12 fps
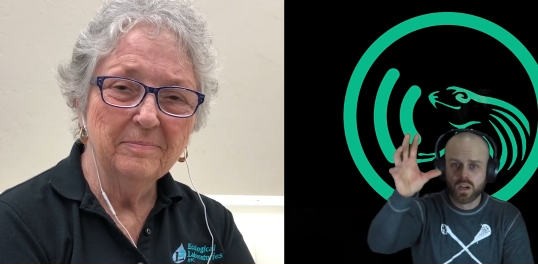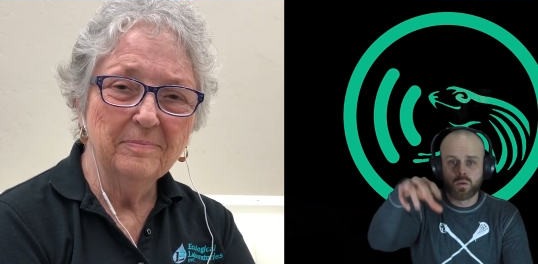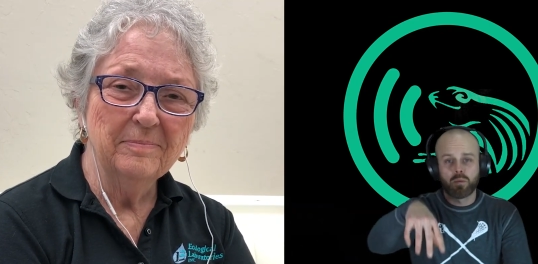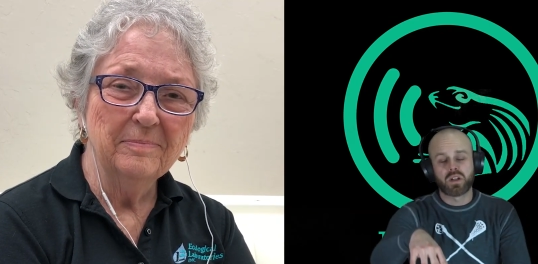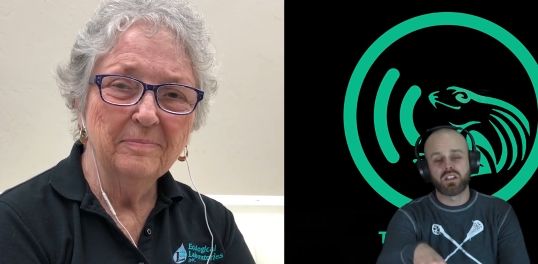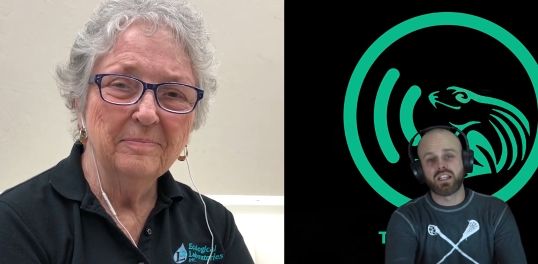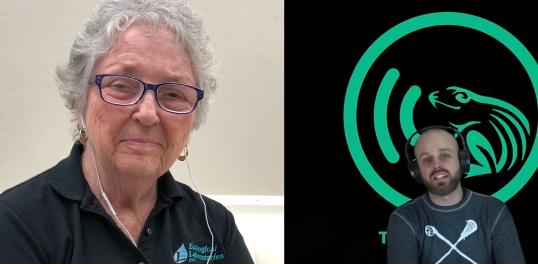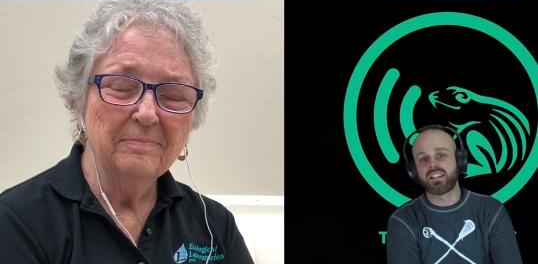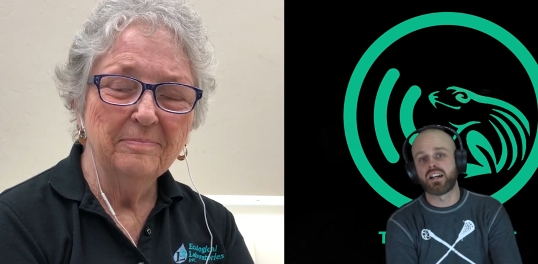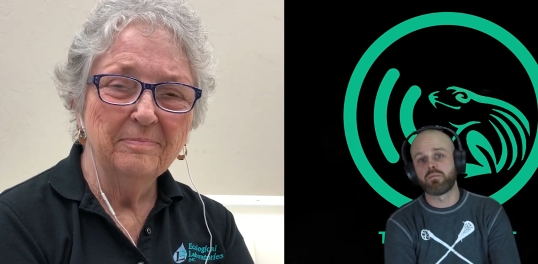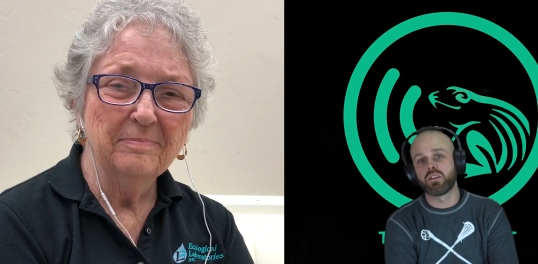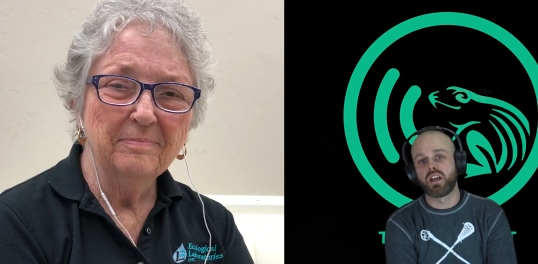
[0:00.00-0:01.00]
Speaker 1: We'll put a link
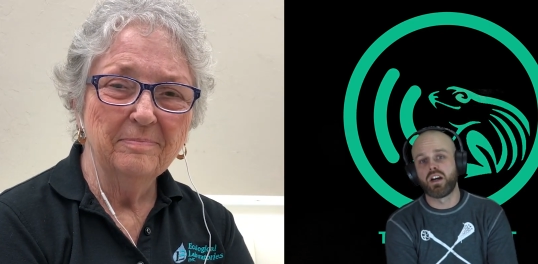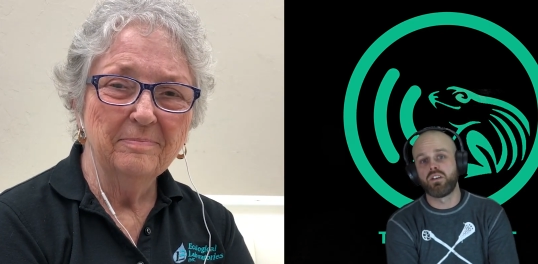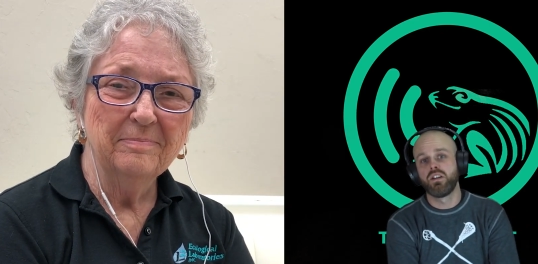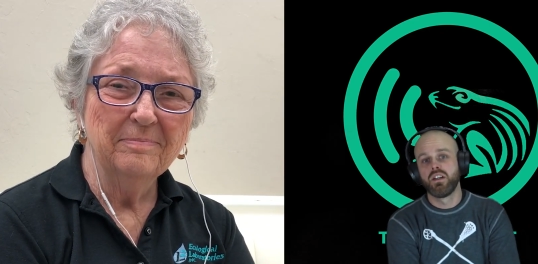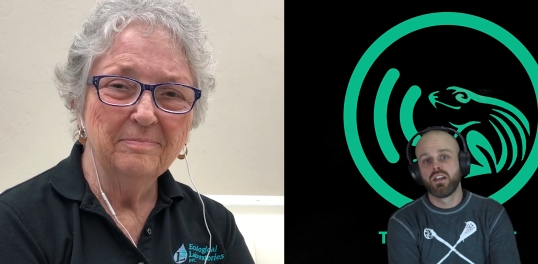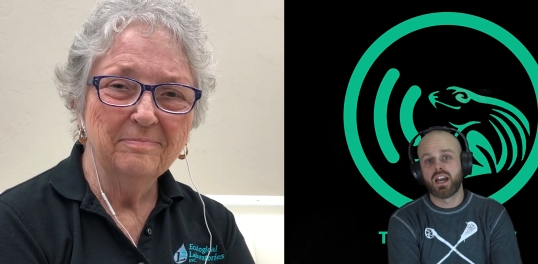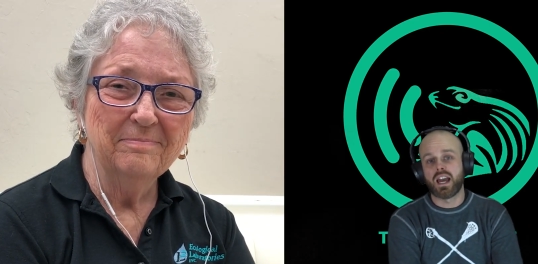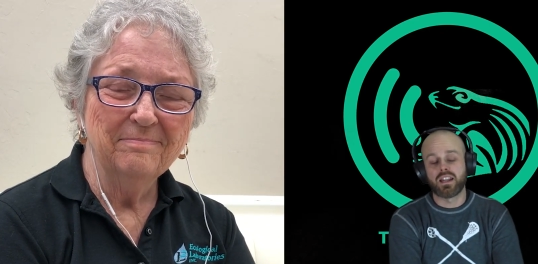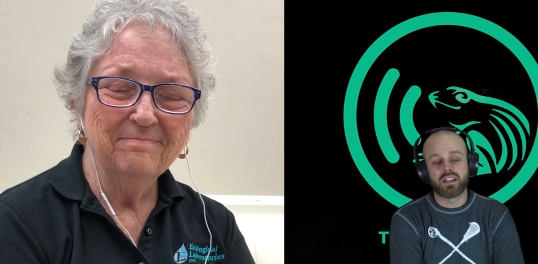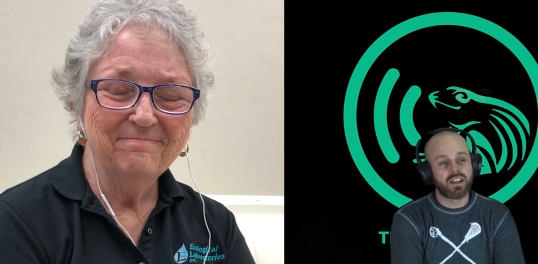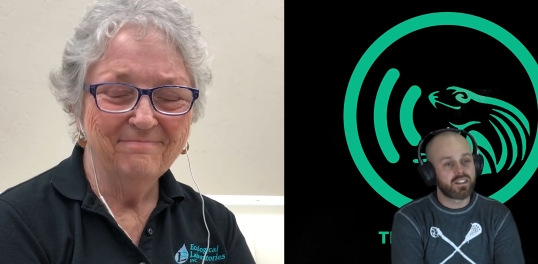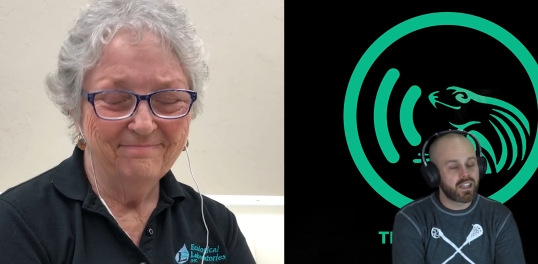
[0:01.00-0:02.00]
down below. And
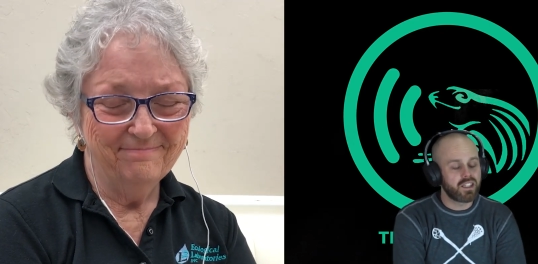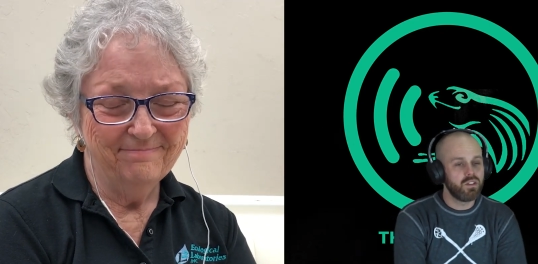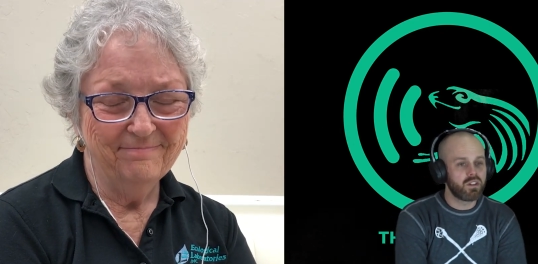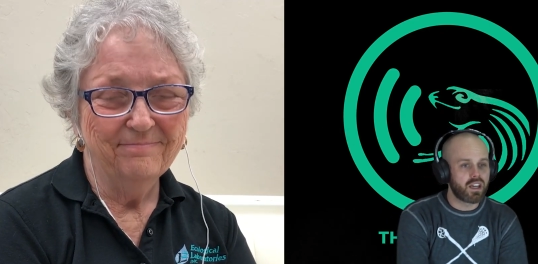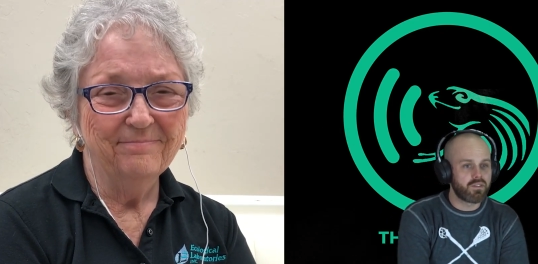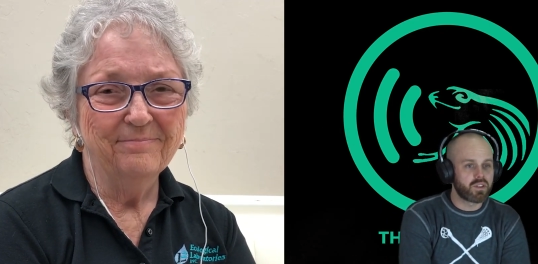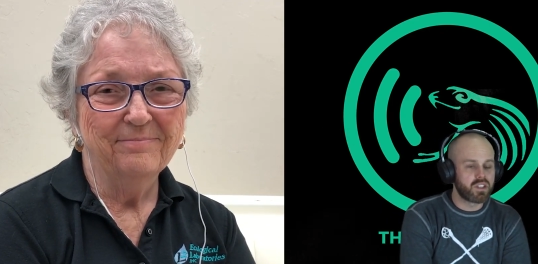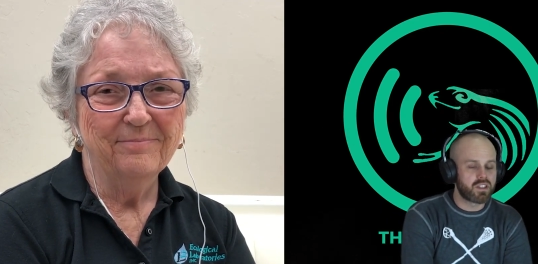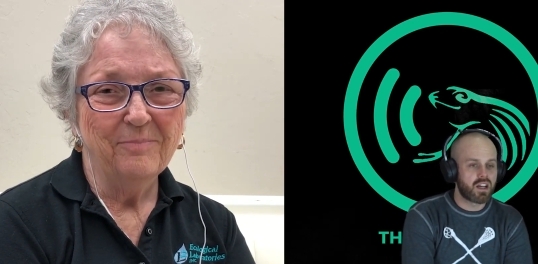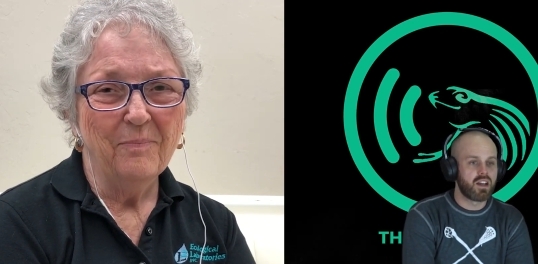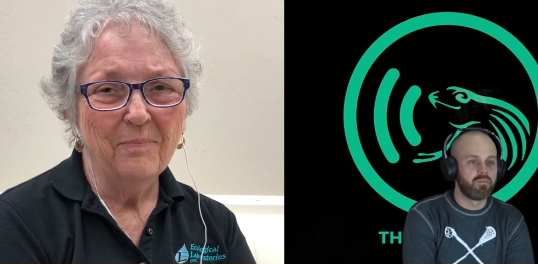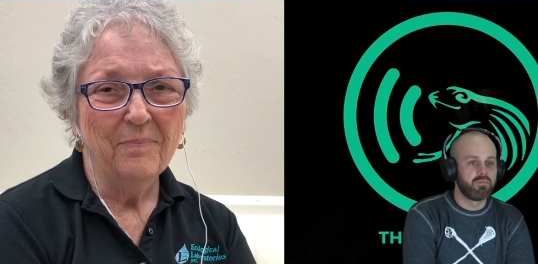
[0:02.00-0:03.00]
uh, thank you again for your
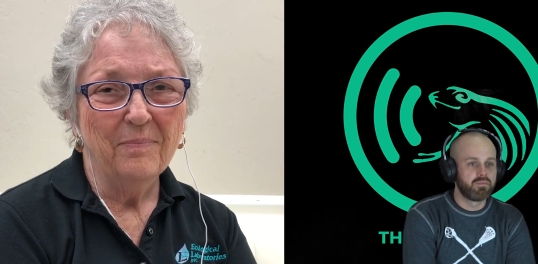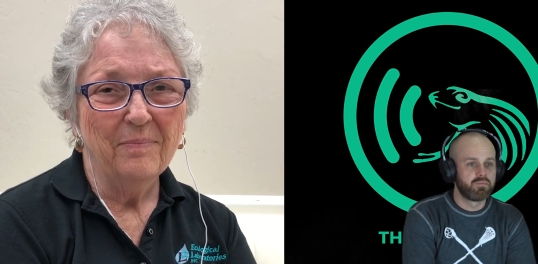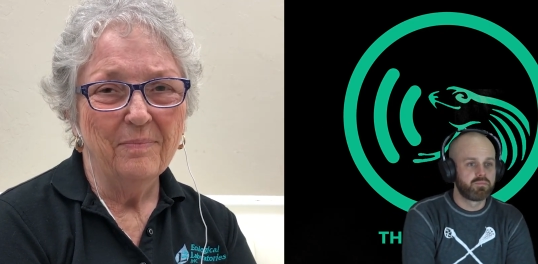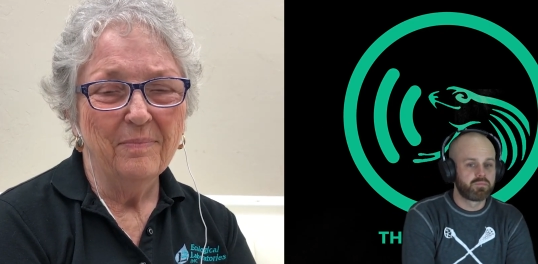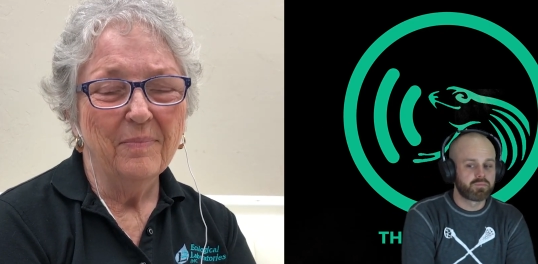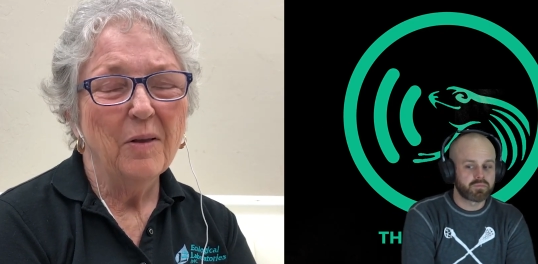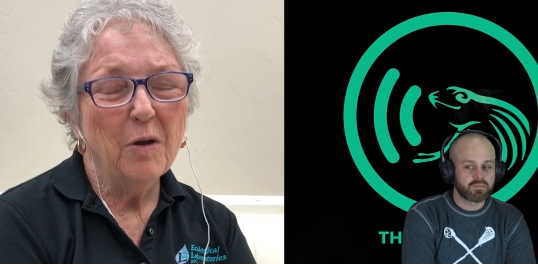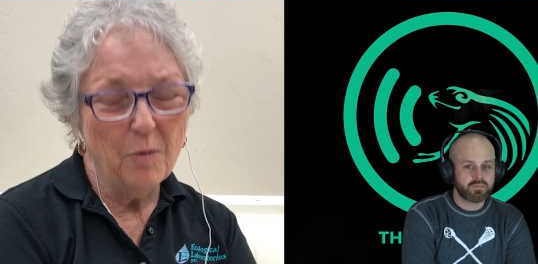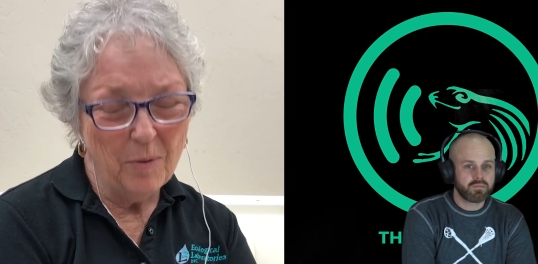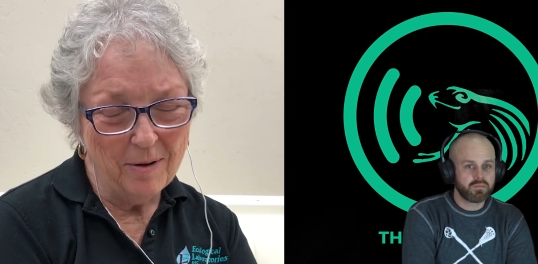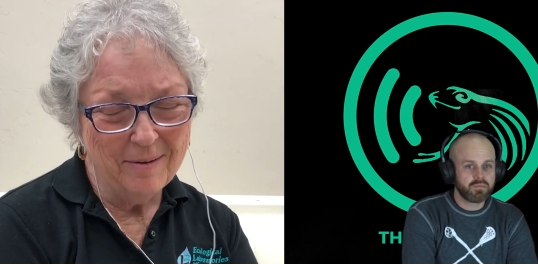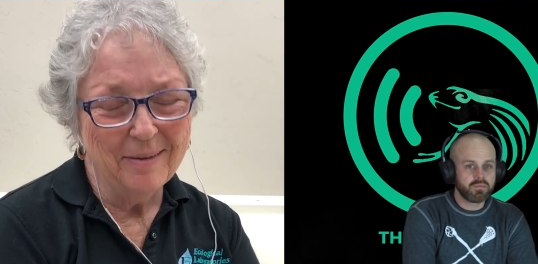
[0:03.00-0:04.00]
time. You're
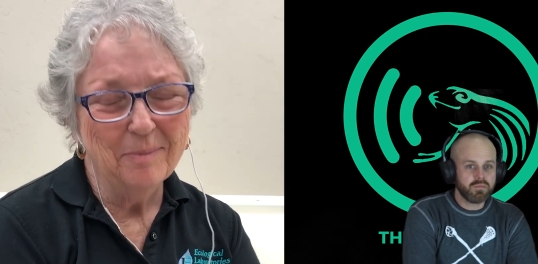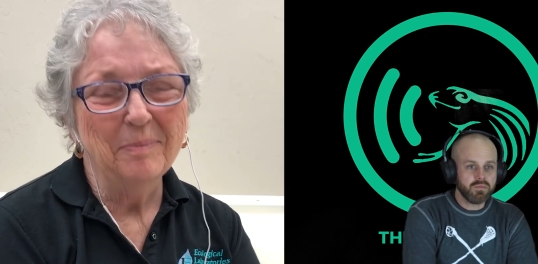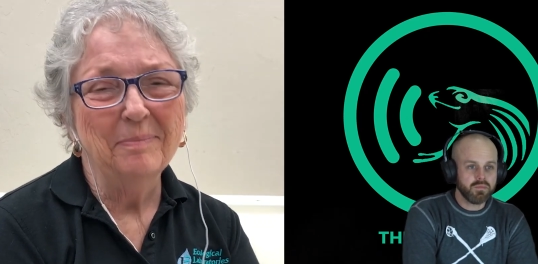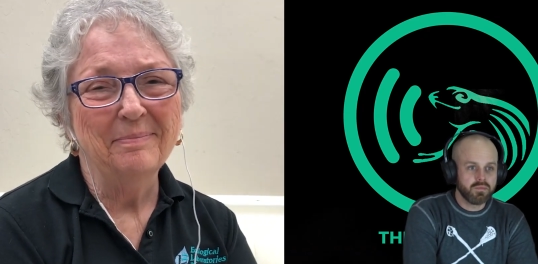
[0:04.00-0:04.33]
welcome.